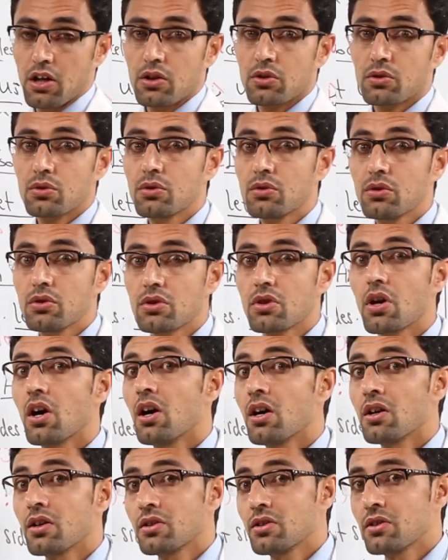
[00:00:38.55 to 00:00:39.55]
Two
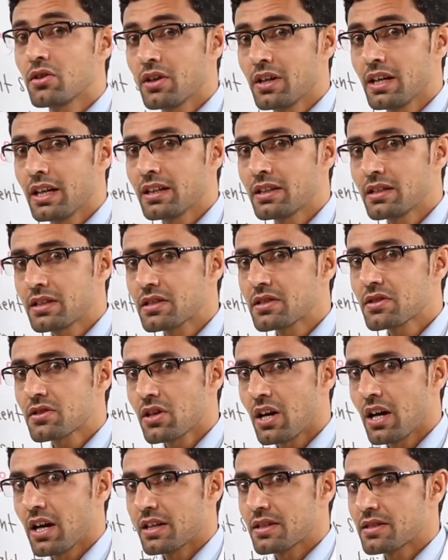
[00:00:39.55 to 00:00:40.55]
congruent
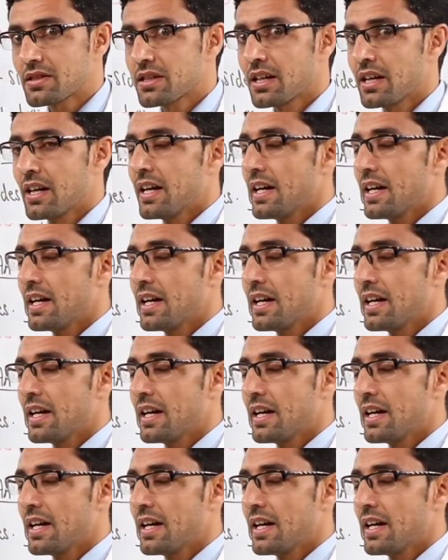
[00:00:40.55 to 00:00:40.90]
sides.